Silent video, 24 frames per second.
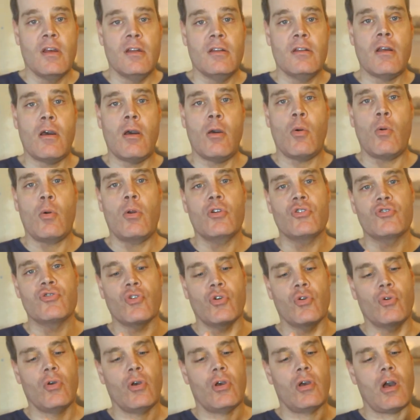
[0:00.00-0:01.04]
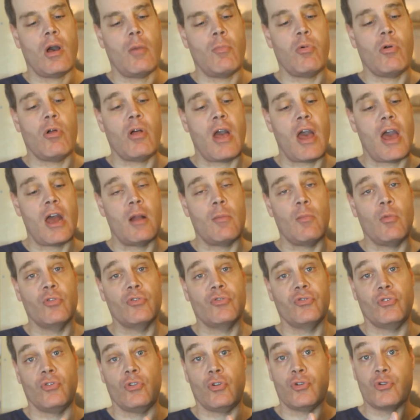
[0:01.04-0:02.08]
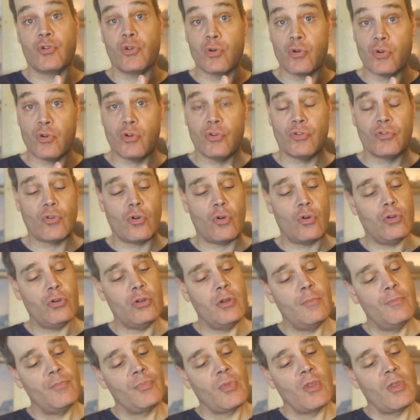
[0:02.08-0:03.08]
Now I want to show you a couple animals that are 2 years old.